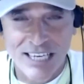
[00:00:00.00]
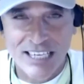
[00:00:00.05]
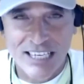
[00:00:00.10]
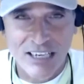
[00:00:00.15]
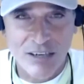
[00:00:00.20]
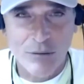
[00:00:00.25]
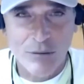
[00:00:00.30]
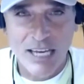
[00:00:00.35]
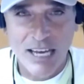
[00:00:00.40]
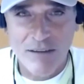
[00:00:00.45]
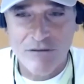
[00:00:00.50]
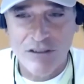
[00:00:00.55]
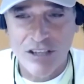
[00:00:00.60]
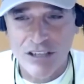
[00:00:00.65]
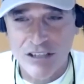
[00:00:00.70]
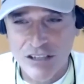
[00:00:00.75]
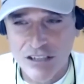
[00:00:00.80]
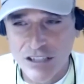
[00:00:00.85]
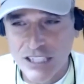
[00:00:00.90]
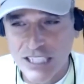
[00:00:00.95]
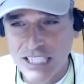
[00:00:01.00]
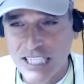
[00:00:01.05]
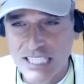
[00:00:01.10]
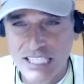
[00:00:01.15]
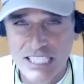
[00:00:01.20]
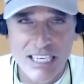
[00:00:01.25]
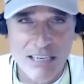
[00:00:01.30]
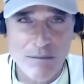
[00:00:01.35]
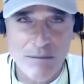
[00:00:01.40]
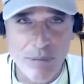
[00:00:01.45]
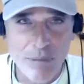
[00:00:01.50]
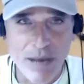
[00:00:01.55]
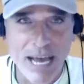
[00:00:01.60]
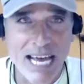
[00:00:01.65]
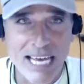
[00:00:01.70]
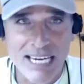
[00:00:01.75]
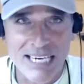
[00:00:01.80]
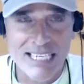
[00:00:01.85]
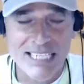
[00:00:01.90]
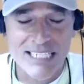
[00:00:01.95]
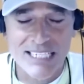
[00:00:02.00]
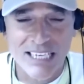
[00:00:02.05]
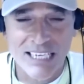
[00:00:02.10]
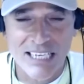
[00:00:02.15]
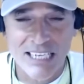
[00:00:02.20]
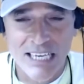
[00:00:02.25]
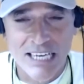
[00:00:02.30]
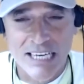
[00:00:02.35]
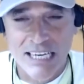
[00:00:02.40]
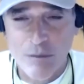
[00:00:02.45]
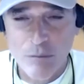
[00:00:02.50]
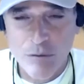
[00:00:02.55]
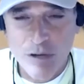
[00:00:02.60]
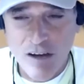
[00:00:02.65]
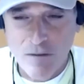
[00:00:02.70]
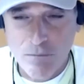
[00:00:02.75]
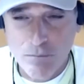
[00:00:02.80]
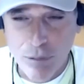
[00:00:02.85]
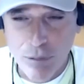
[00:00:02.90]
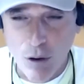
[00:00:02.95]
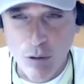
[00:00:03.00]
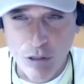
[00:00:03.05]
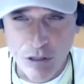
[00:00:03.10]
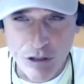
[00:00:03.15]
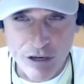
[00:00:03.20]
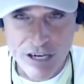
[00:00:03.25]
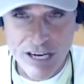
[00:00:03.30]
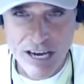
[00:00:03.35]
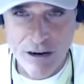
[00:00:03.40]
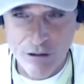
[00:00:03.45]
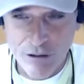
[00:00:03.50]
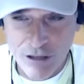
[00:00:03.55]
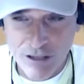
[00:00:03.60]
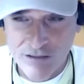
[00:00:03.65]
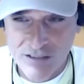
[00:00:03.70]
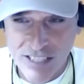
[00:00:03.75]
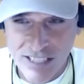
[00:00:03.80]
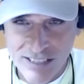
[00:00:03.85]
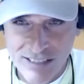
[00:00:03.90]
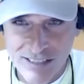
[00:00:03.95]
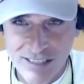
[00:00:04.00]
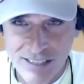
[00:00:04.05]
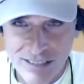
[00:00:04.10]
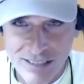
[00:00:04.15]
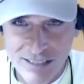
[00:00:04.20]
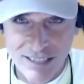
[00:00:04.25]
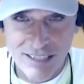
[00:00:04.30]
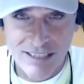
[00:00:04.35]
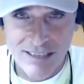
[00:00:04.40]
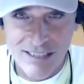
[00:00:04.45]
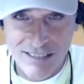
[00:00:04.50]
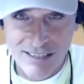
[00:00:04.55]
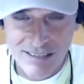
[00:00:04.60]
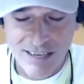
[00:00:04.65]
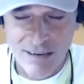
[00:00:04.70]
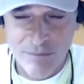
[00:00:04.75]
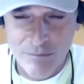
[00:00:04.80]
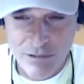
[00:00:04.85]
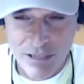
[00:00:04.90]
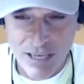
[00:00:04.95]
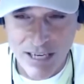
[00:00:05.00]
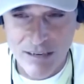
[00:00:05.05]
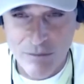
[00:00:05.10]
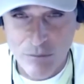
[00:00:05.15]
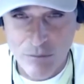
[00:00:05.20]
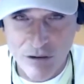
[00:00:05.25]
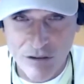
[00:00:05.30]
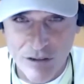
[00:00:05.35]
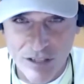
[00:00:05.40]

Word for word: Here we have the good ET, bad ET, and we have both narratives existing at the same time, where